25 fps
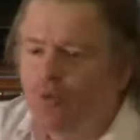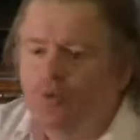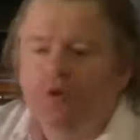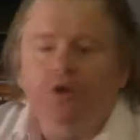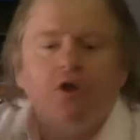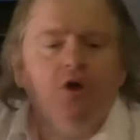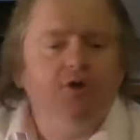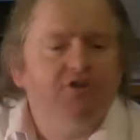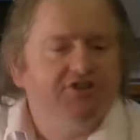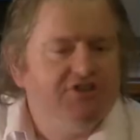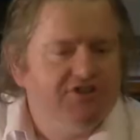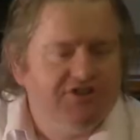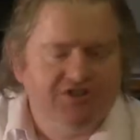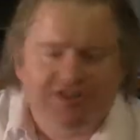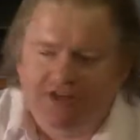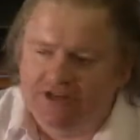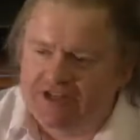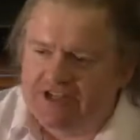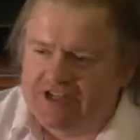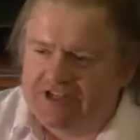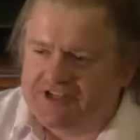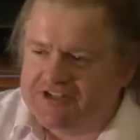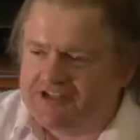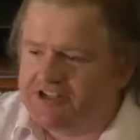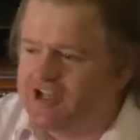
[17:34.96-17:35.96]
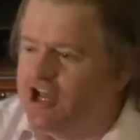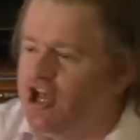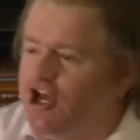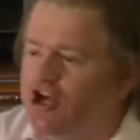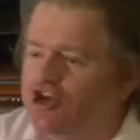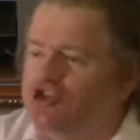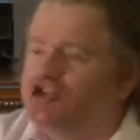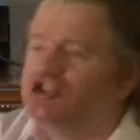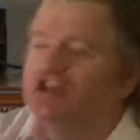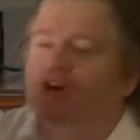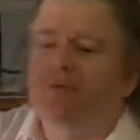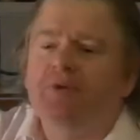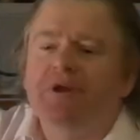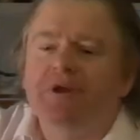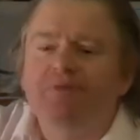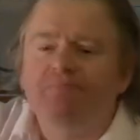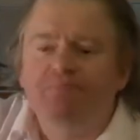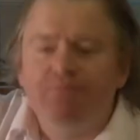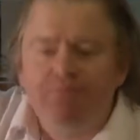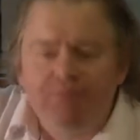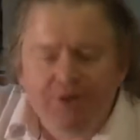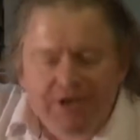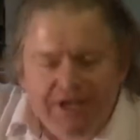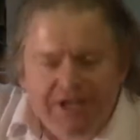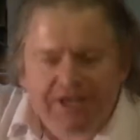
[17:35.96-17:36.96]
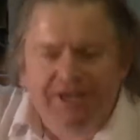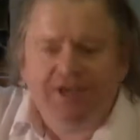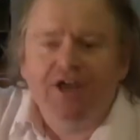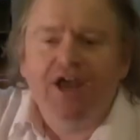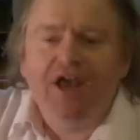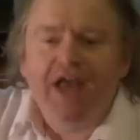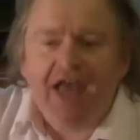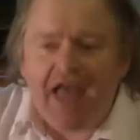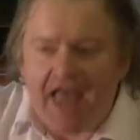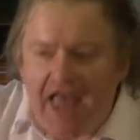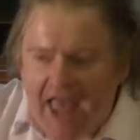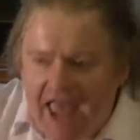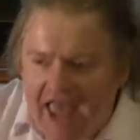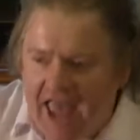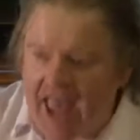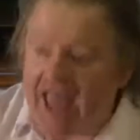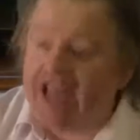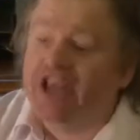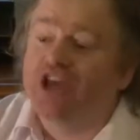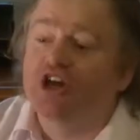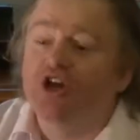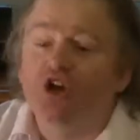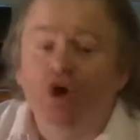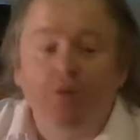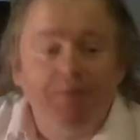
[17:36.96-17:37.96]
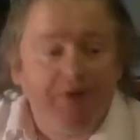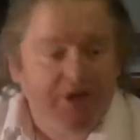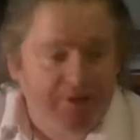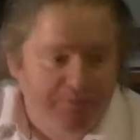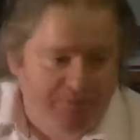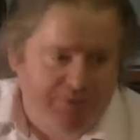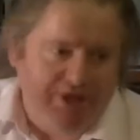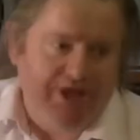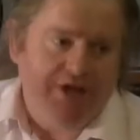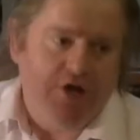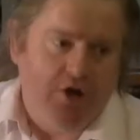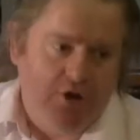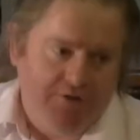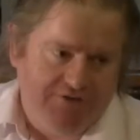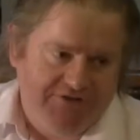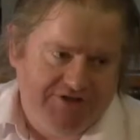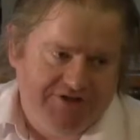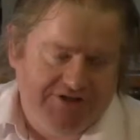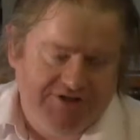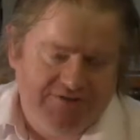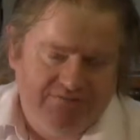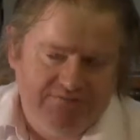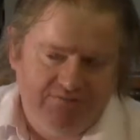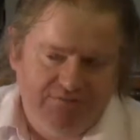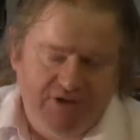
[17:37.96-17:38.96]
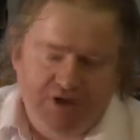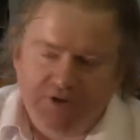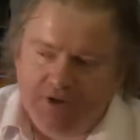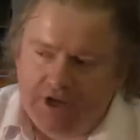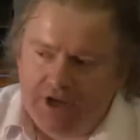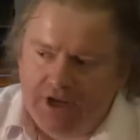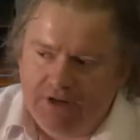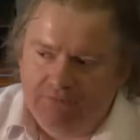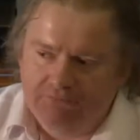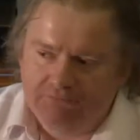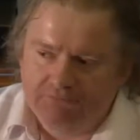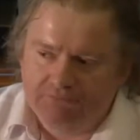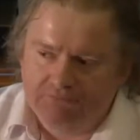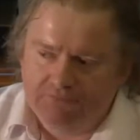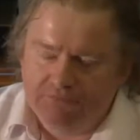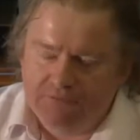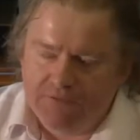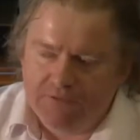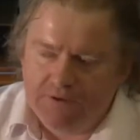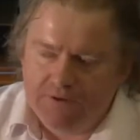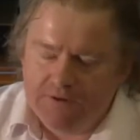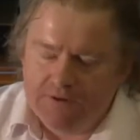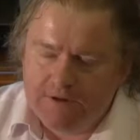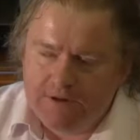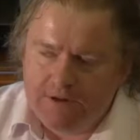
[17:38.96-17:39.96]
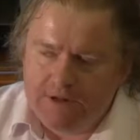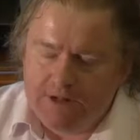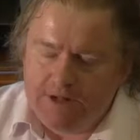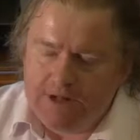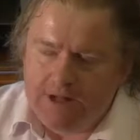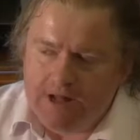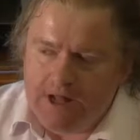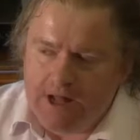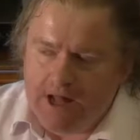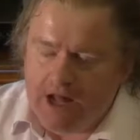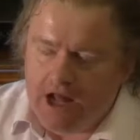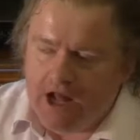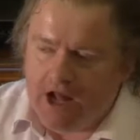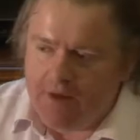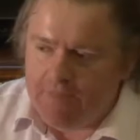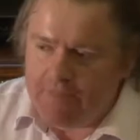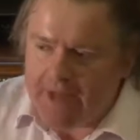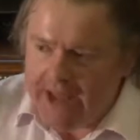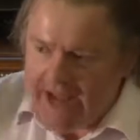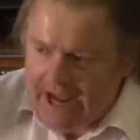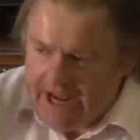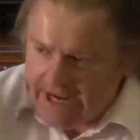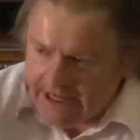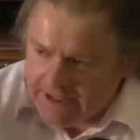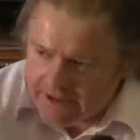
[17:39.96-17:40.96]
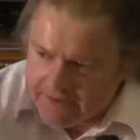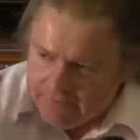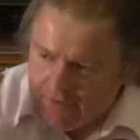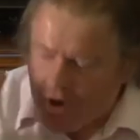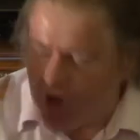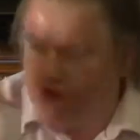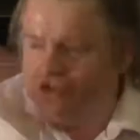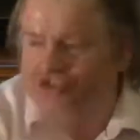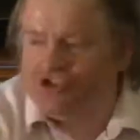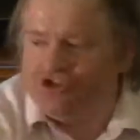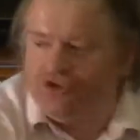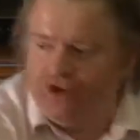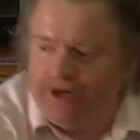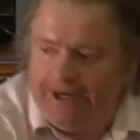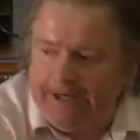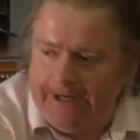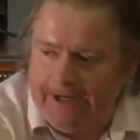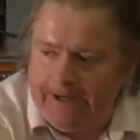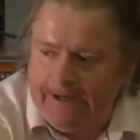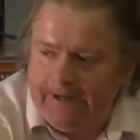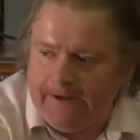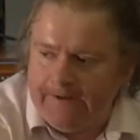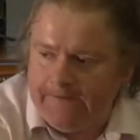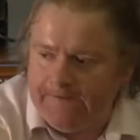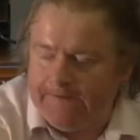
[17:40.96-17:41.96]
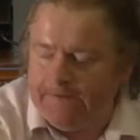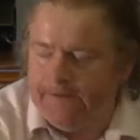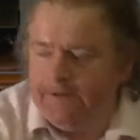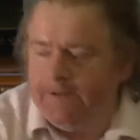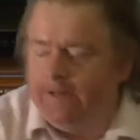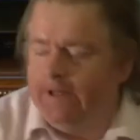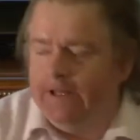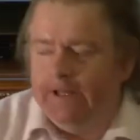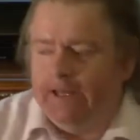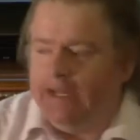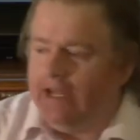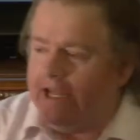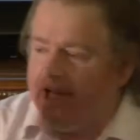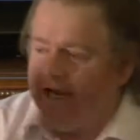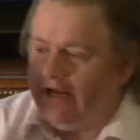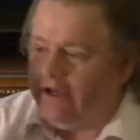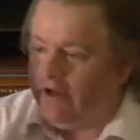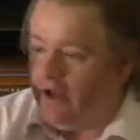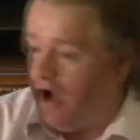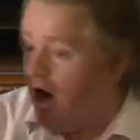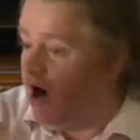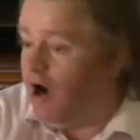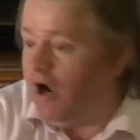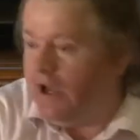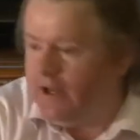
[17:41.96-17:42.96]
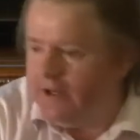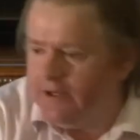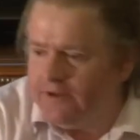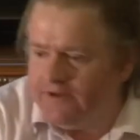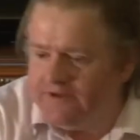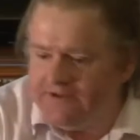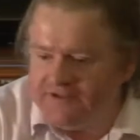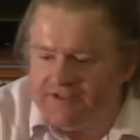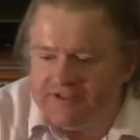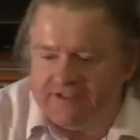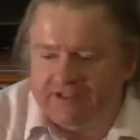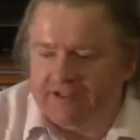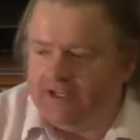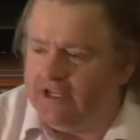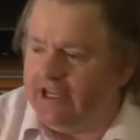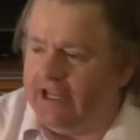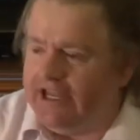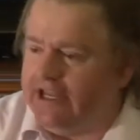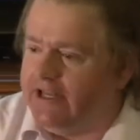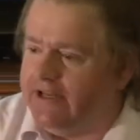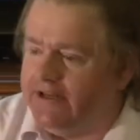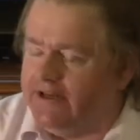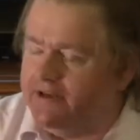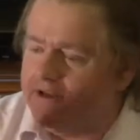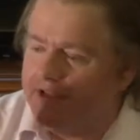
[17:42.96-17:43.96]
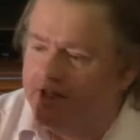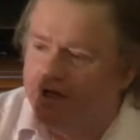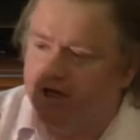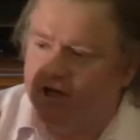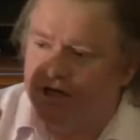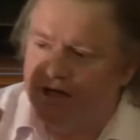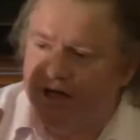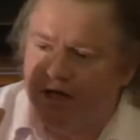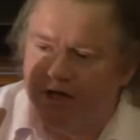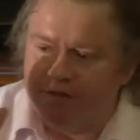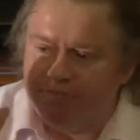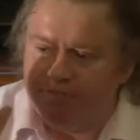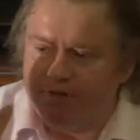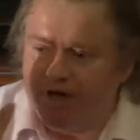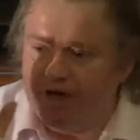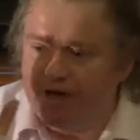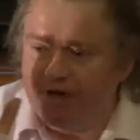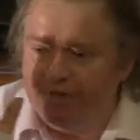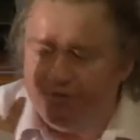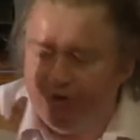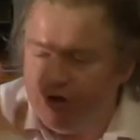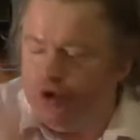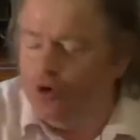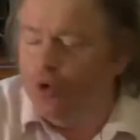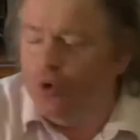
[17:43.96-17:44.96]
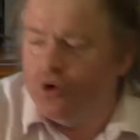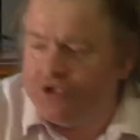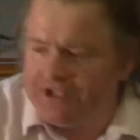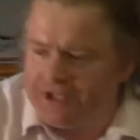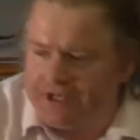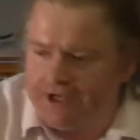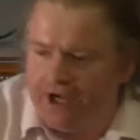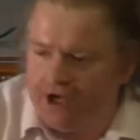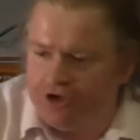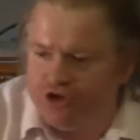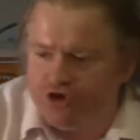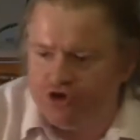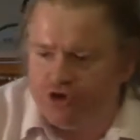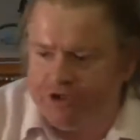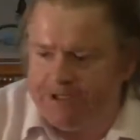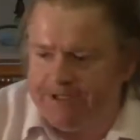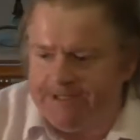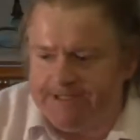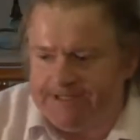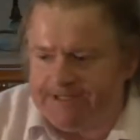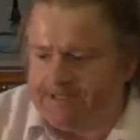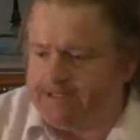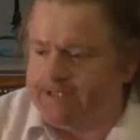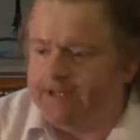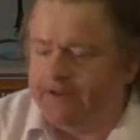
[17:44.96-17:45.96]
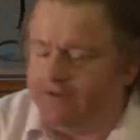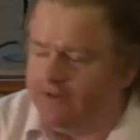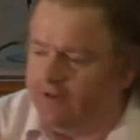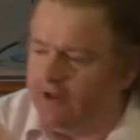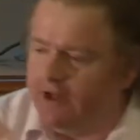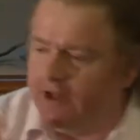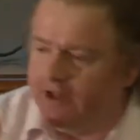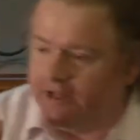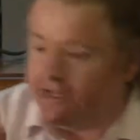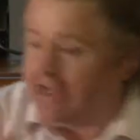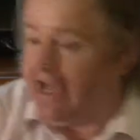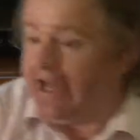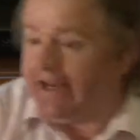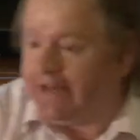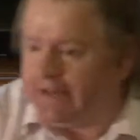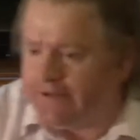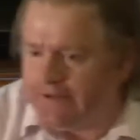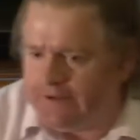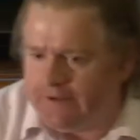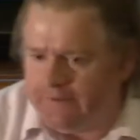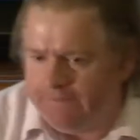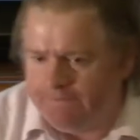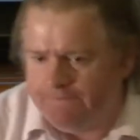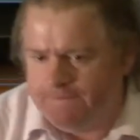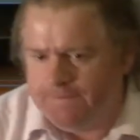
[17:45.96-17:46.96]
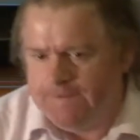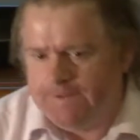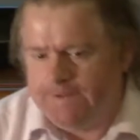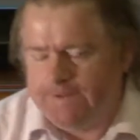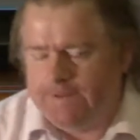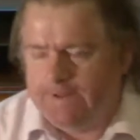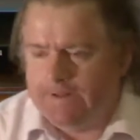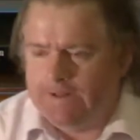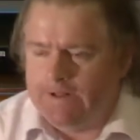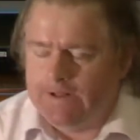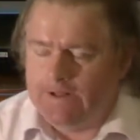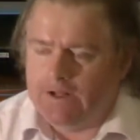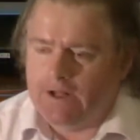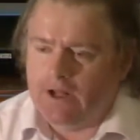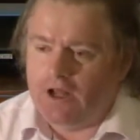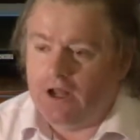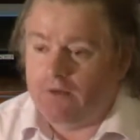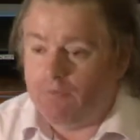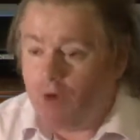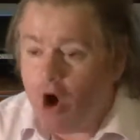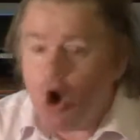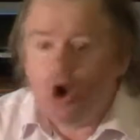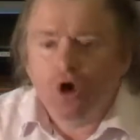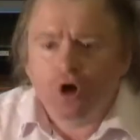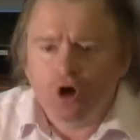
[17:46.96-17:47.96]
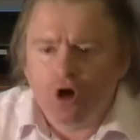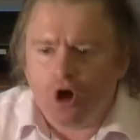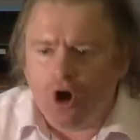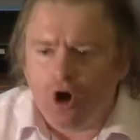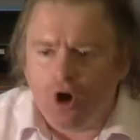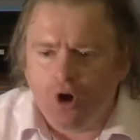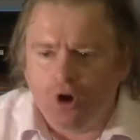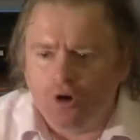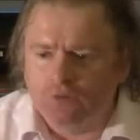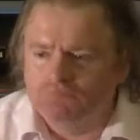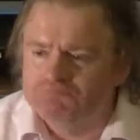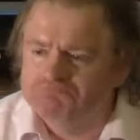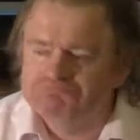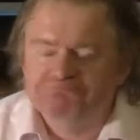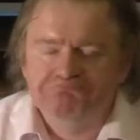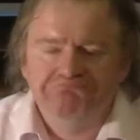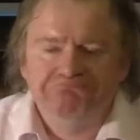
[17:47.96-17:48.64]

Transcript: with lots of studies showing big economic payoffs, okay? In Australia, in Ireland, in the Nordic countries, Canada, Hong Kong,